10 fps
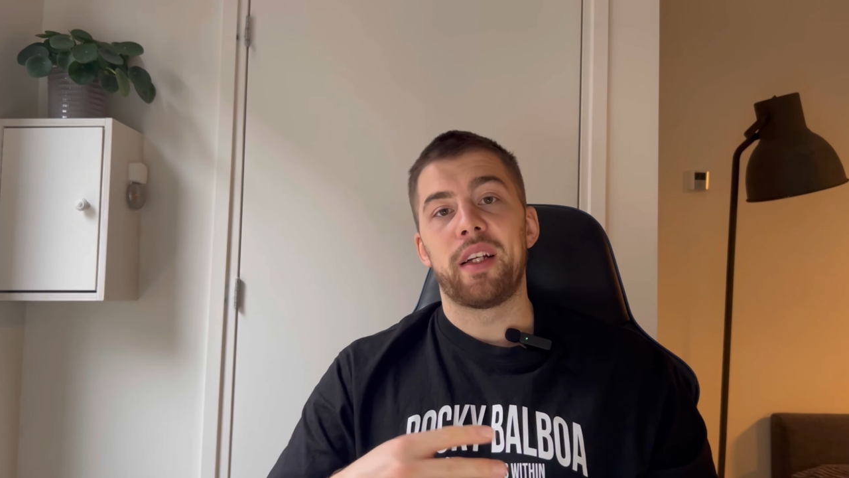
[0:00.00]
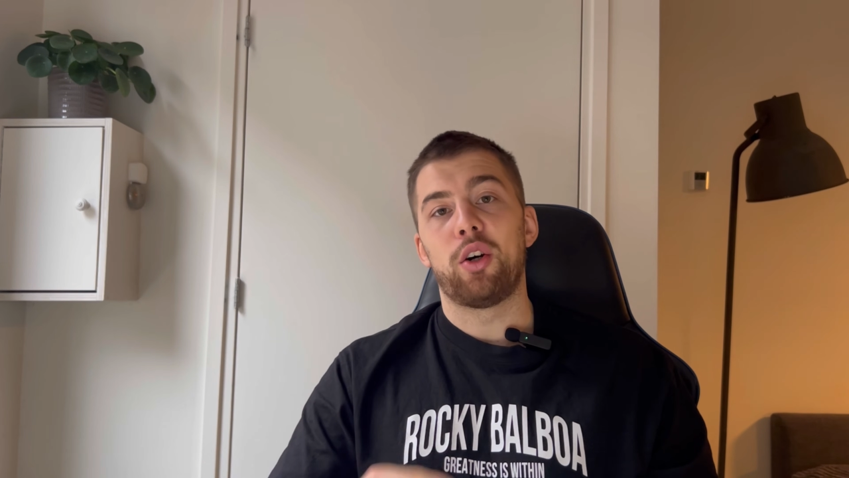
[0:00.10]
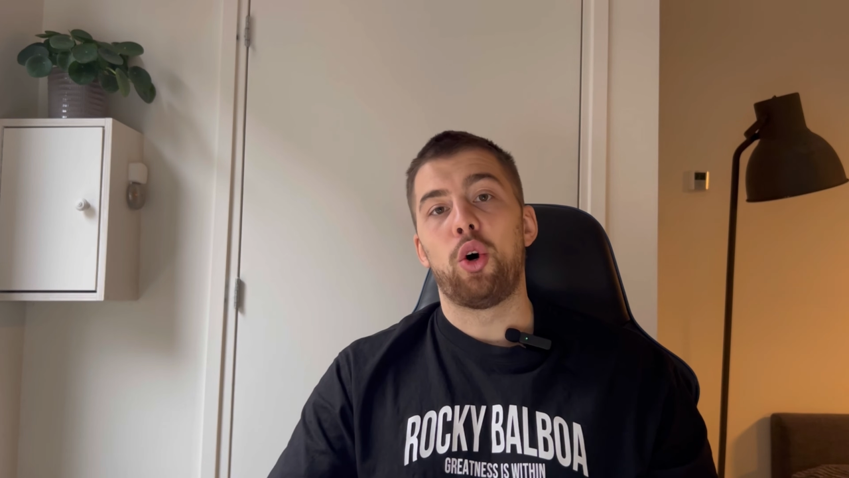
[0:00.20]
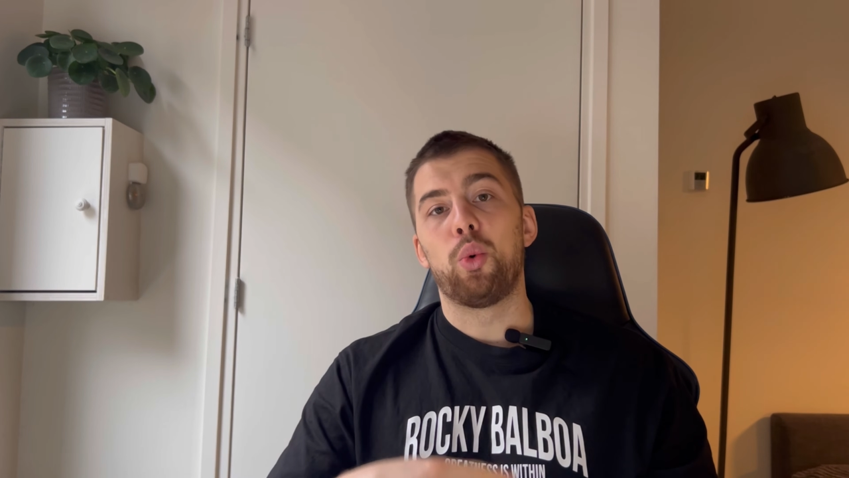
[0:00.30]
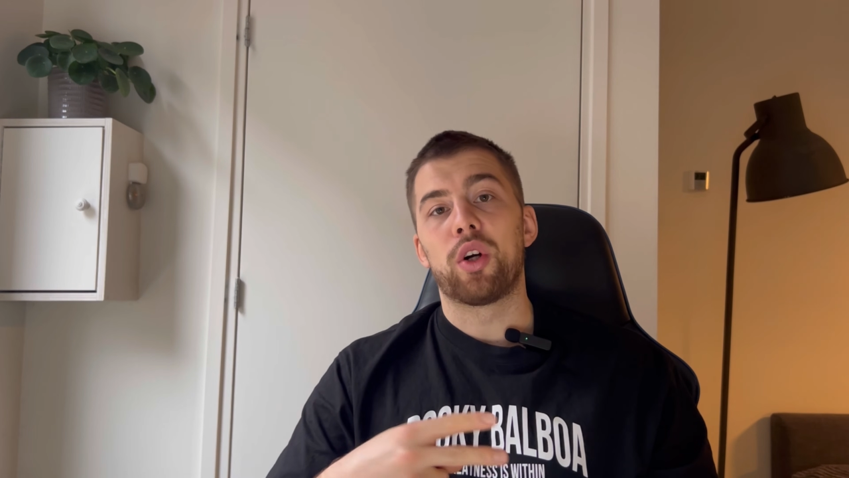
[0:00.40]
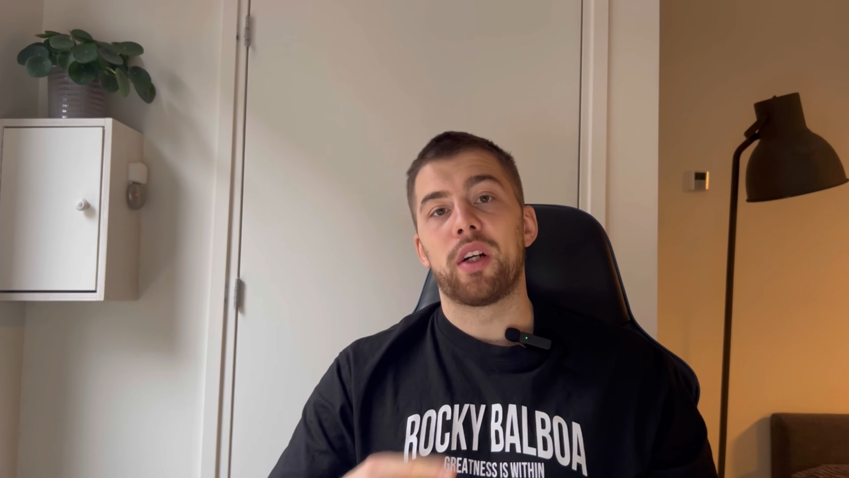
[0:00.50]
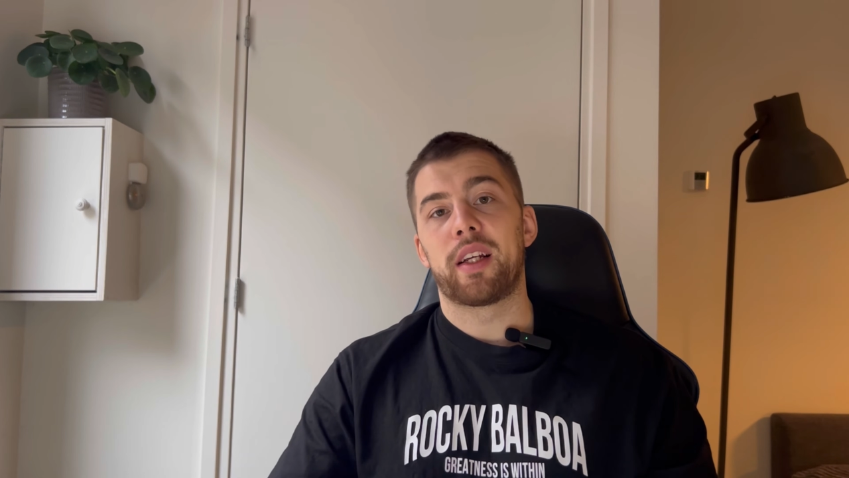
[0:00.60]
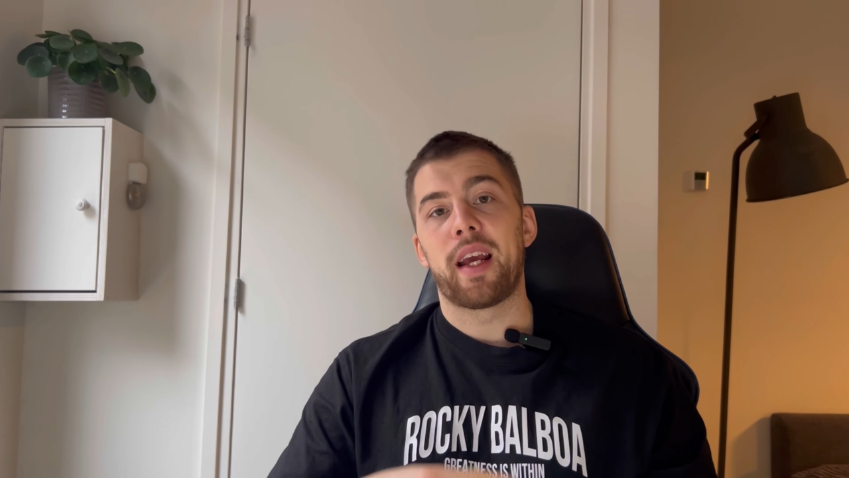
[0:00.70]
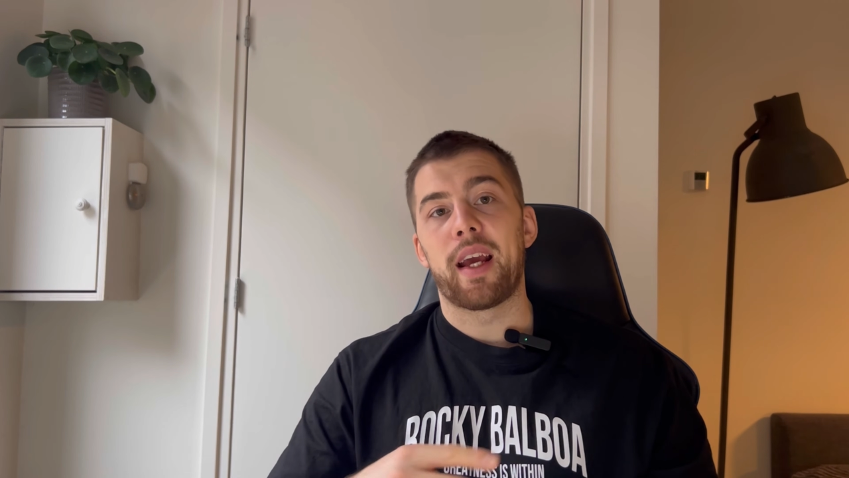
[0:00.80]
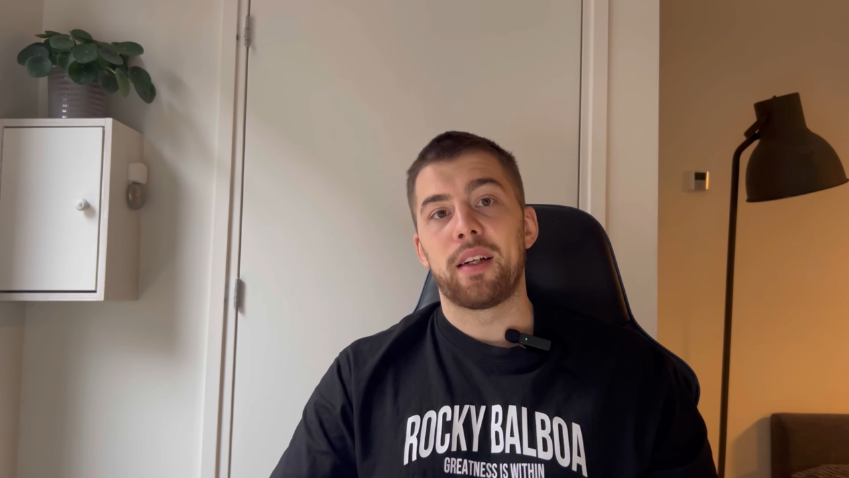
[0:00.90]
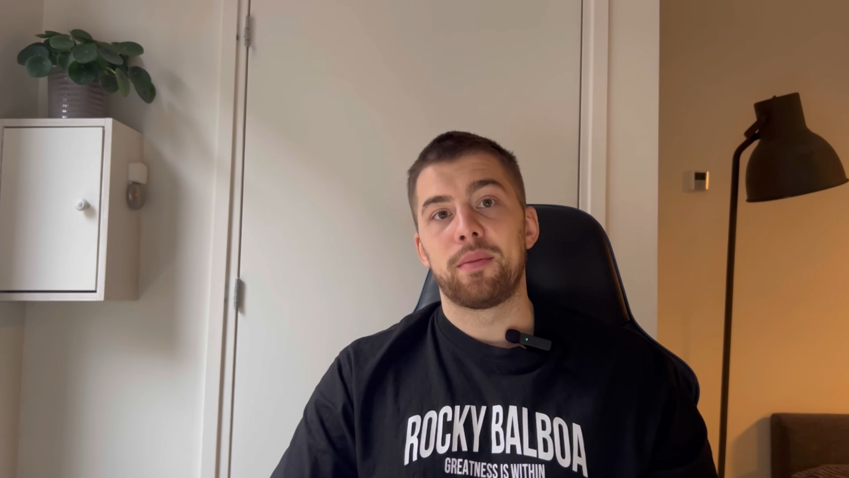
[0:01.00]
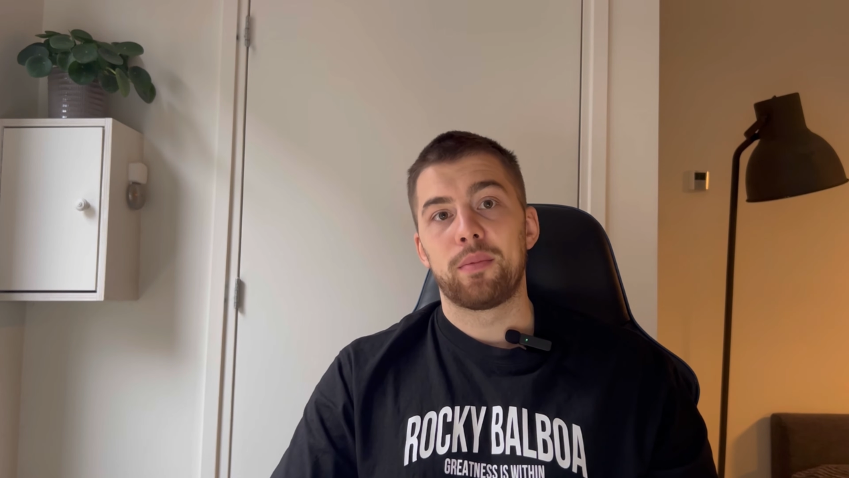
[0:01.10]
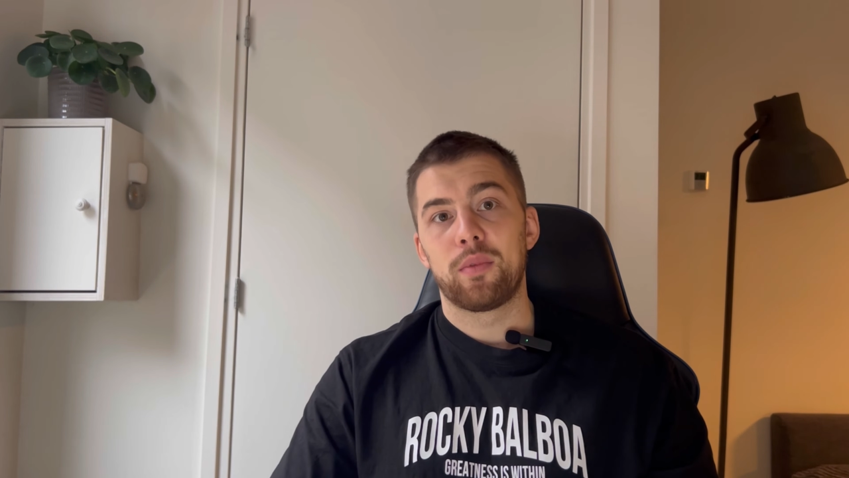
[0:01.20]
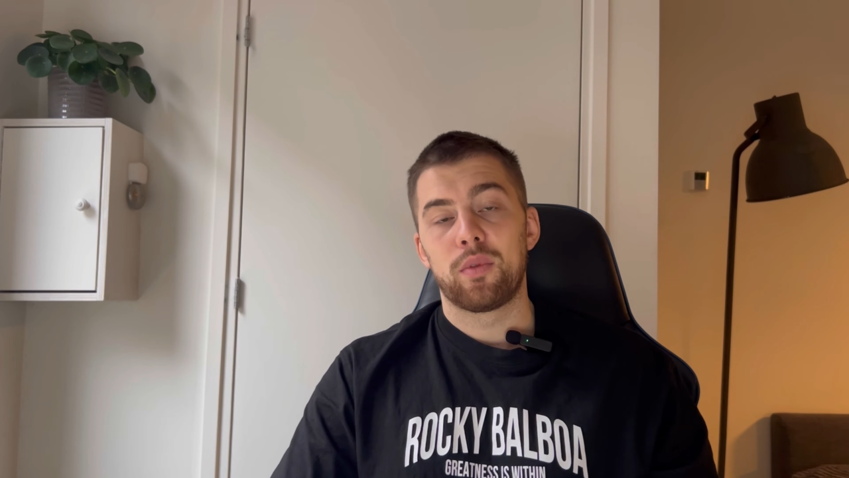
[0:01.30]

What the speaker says: and over again